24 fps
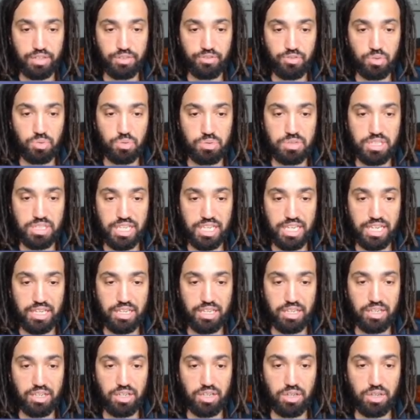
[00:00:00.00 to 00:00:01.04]

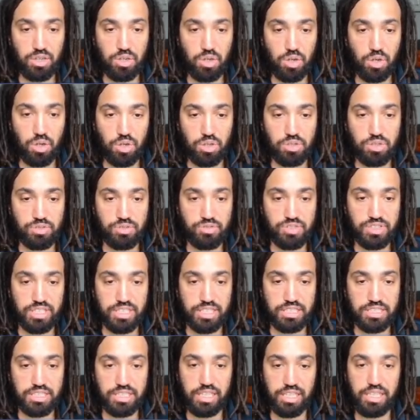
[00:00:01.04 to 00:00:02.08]
14 cos of
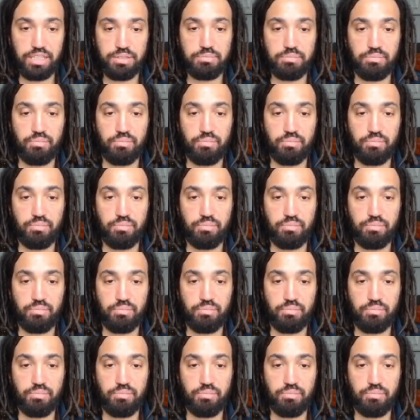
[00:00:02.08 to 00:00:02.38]
60,